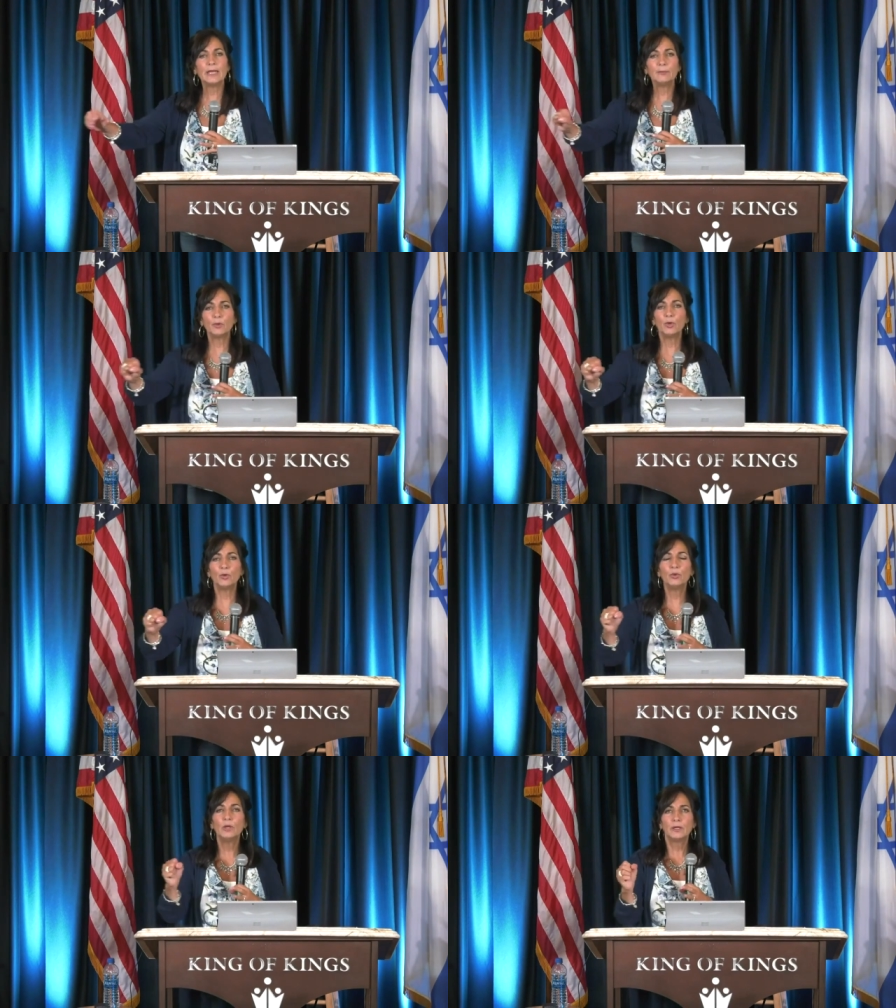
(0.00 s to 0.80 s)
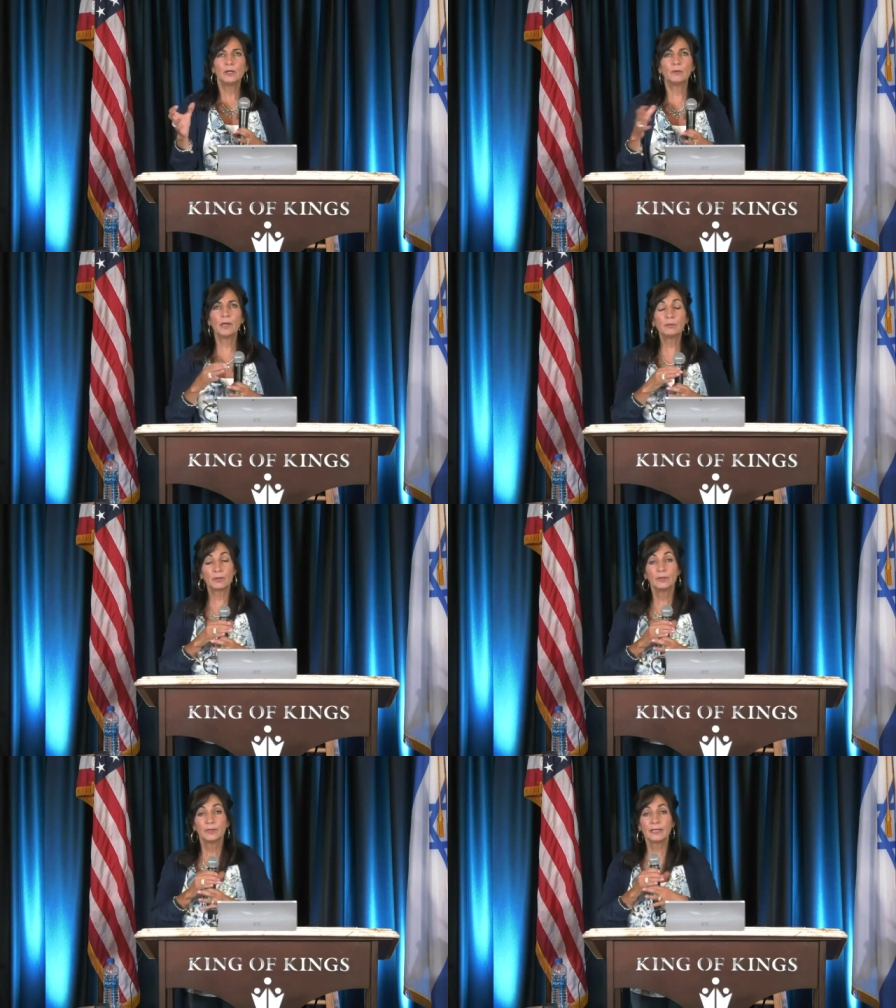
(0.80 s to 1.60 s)
People who,
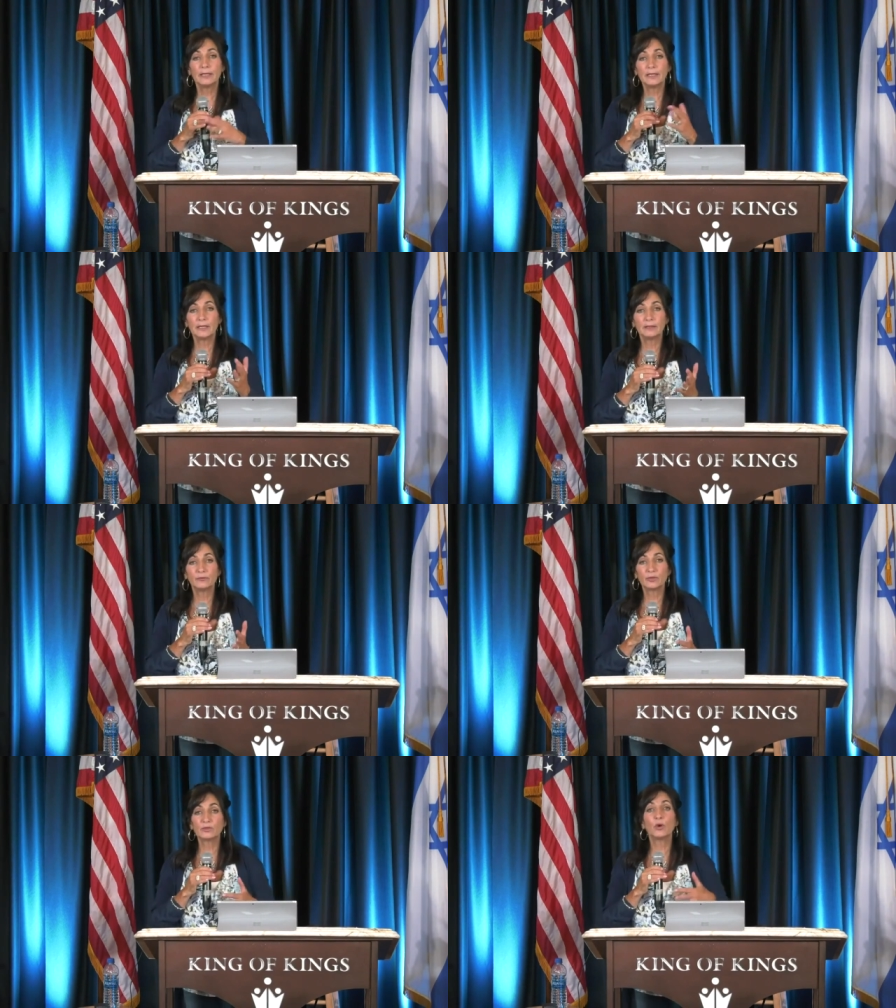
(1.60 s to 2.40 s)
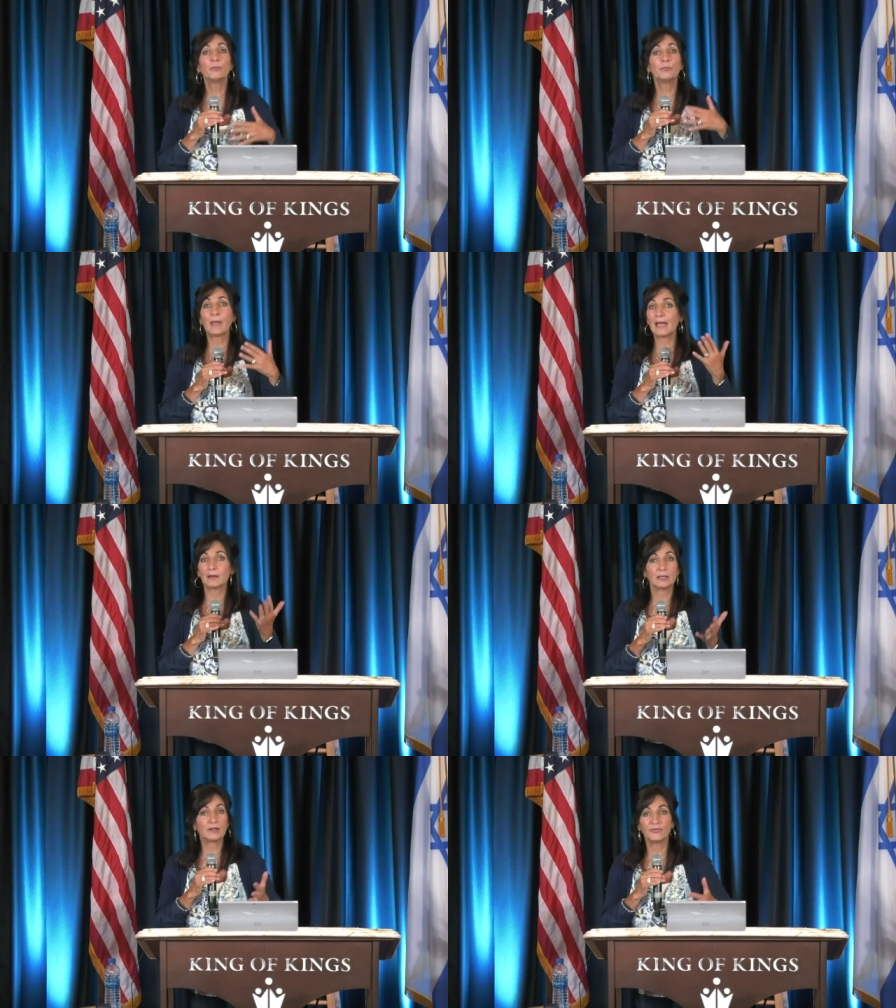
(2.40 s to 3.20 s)
remember, Gideon was all
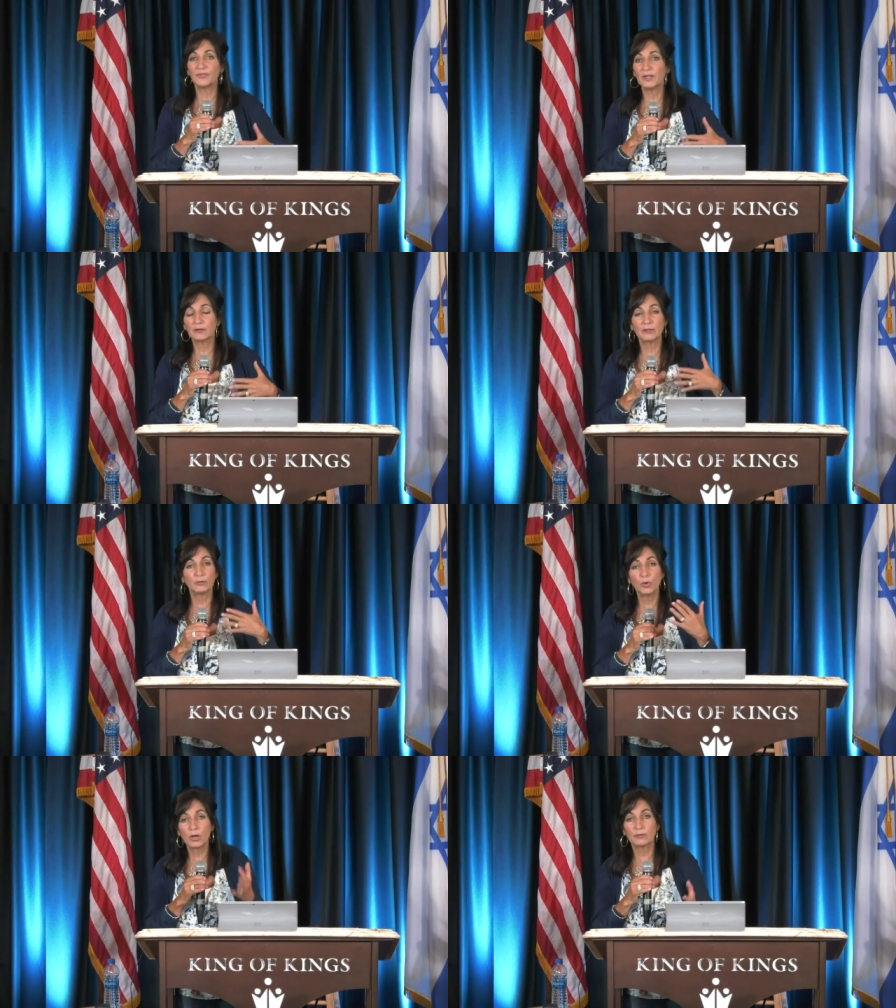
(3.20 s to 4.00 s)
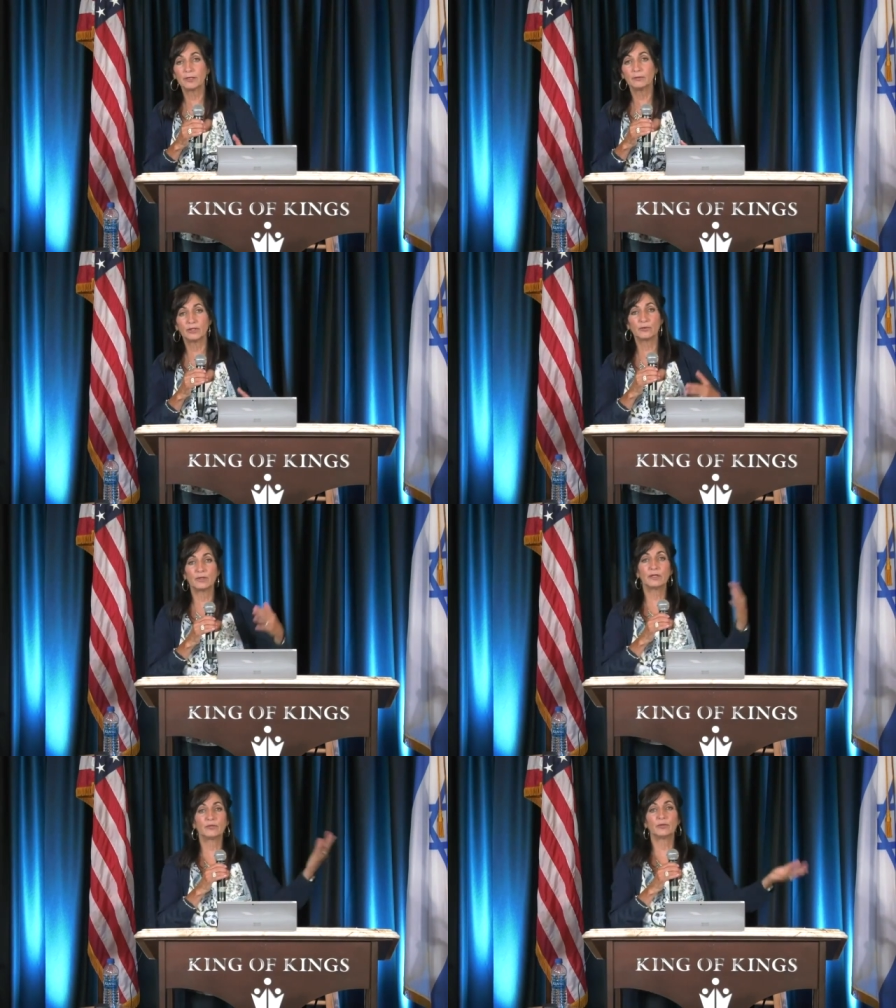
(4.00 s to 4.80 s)
battling fear and worry
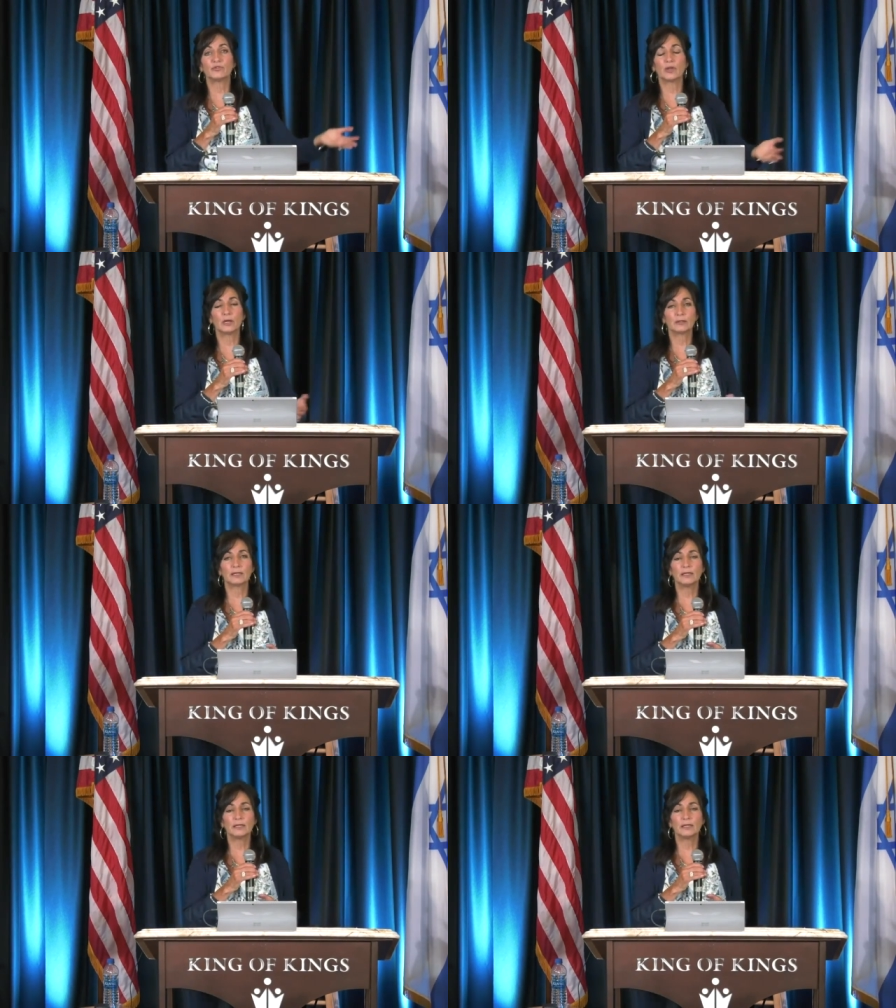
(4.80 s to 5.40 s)
when you read through